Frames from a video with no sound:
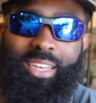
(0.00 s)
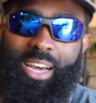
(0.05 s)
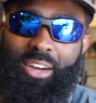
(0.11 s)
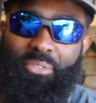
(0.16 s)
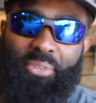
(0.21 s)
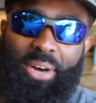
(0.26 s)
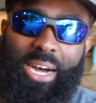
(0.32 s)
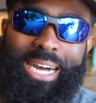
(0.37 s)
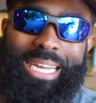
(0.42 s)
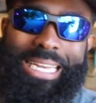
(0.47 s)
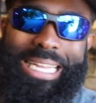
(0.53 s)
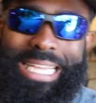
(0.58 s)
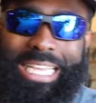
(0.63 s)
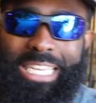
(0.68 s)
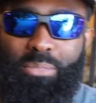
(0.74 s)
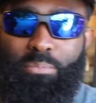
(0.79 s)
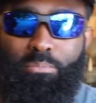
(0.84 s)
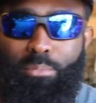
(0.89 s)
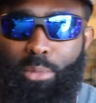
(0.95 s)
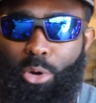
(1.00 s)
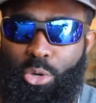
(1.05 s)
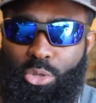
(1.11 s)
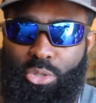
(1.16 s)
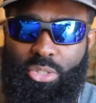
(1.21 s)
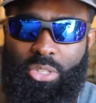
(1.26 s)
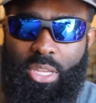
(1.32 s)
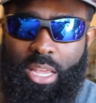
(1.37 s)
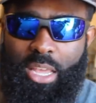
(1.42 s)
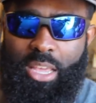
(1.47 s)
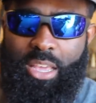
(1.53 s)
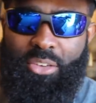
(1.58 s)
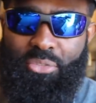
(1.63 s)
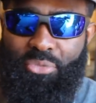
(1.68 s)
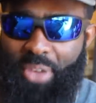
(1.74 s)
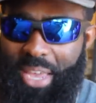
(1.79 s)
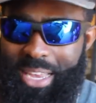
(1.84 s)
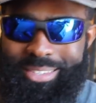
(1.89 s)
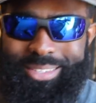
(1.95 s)
that I find is most
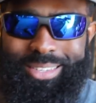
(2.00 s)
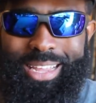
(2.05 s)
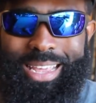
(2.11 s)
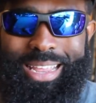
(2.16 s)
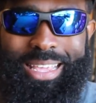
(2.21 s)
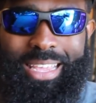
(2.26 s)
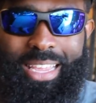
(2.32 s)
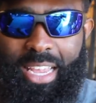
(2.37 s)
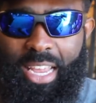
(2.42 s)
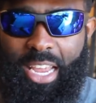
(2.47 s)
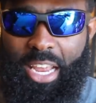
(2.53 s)
fascinating,